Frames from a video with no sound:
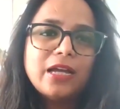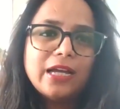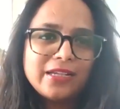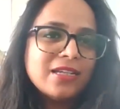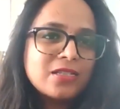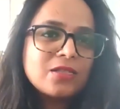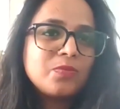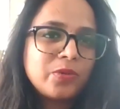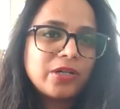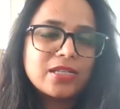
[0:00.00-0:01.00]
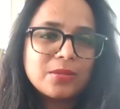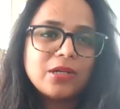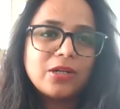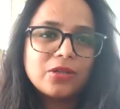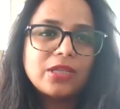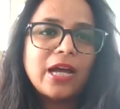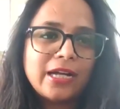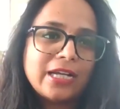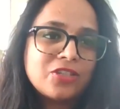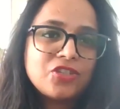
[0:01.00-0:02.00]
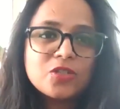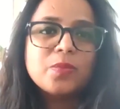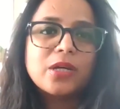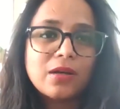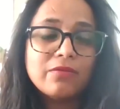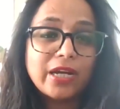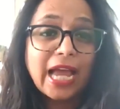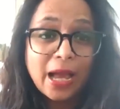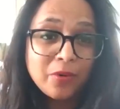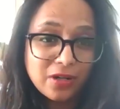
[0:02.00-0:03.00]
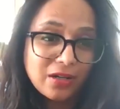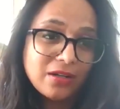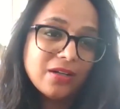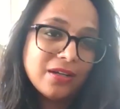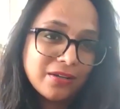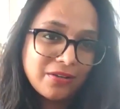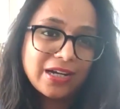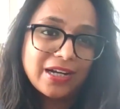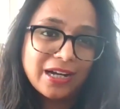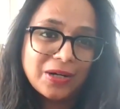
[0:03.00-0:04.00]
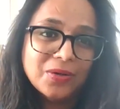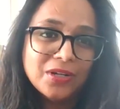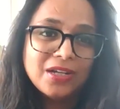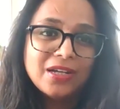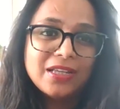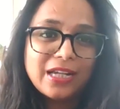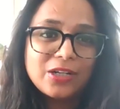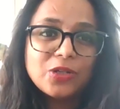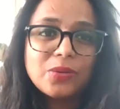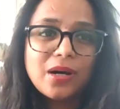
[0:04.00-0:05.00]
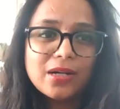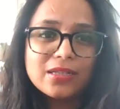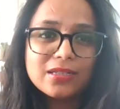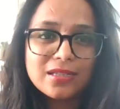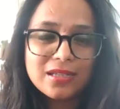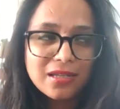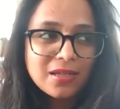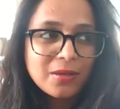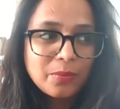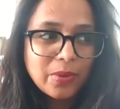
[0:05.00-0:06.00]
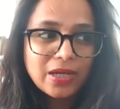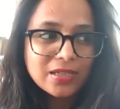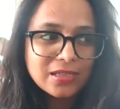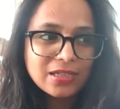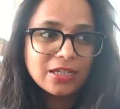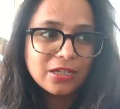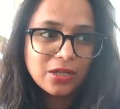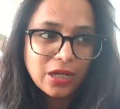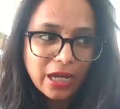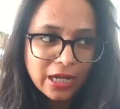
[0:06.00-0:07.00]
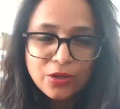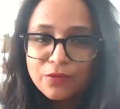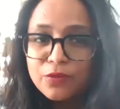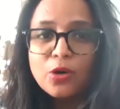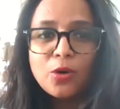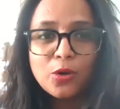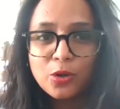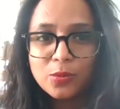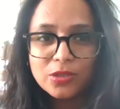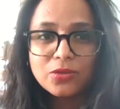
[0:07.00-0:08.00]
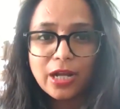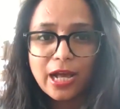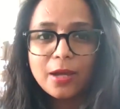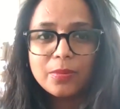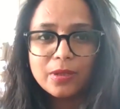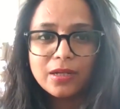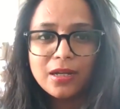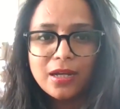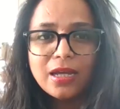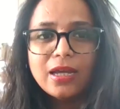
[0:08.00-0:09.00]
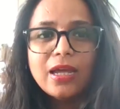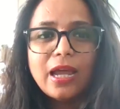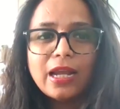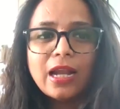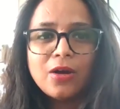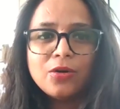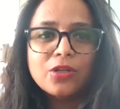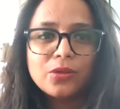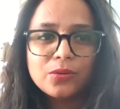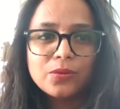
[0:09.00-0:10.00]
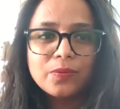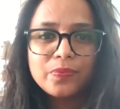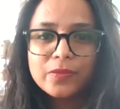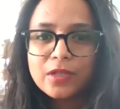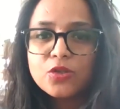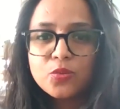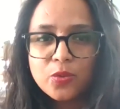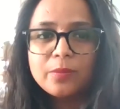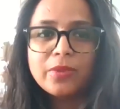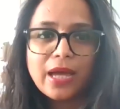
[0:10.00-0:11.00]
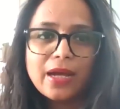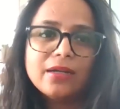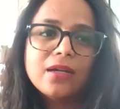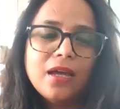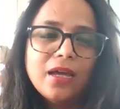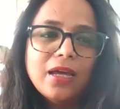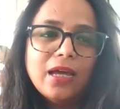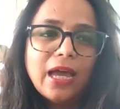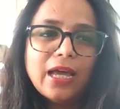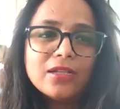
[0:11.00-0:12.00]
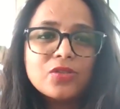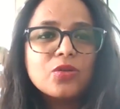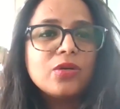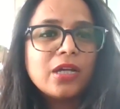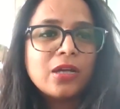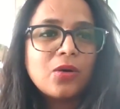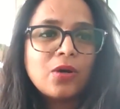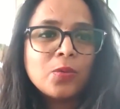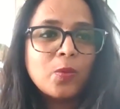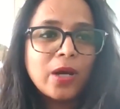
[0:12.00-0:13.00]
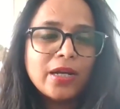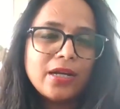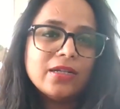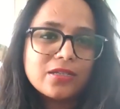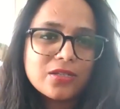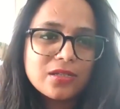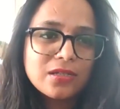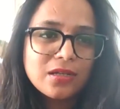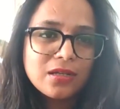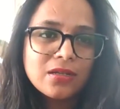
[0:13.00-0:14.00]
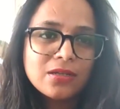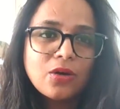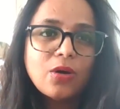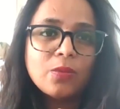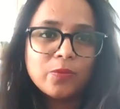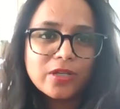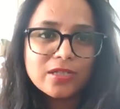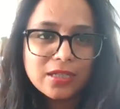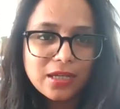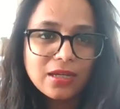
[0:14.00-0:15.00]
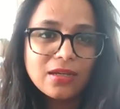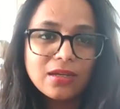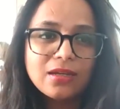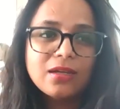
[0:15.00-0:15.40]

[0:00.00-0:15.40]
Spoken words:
it is pretty similar to that. It's just become very apparent right now that you are this person and you have no clue what's going to happen and how do you swim that. And so on one end, it's obviously,